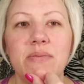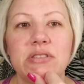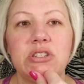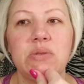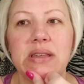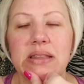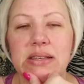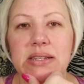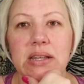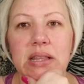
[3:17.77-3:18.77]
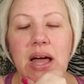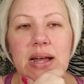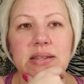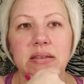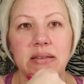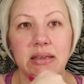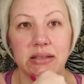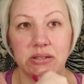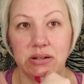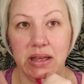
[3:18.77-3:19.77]
was doing this a lot
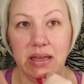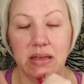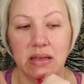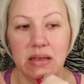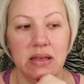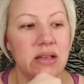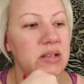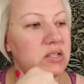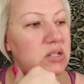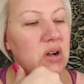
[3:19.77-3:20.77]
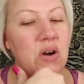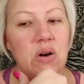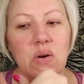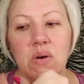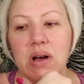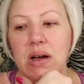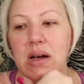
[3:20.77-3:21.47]
yesterday. So